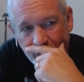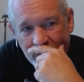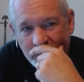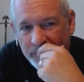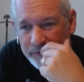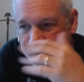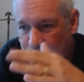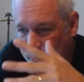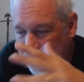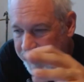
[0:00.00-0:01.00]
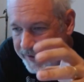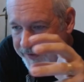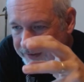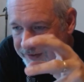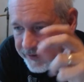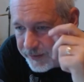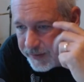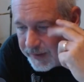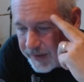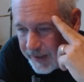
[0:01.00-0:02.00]
What if we reorganize this so
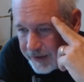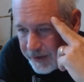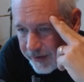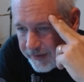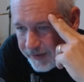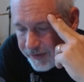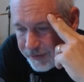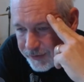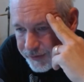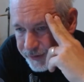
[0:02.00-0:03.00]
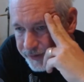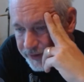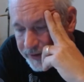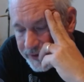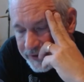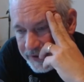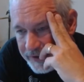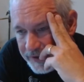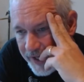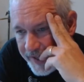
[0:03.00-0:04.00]
we can kind of talk this through? It,
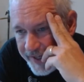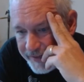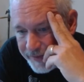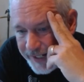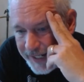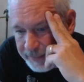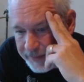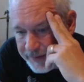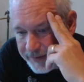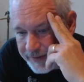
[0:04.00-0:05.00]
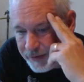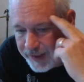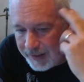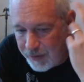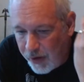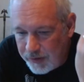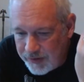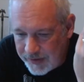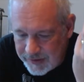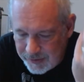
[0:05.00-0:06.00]
none of that ever happened. And you have all these
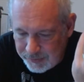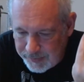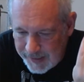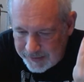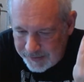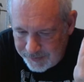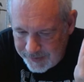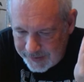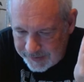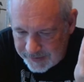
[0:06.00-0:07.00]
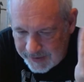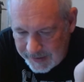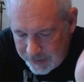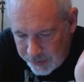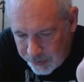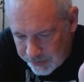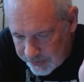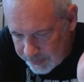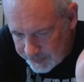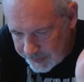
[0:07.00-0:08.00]
like these massive things, and I know it's
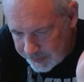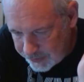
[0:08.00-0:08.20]
something they just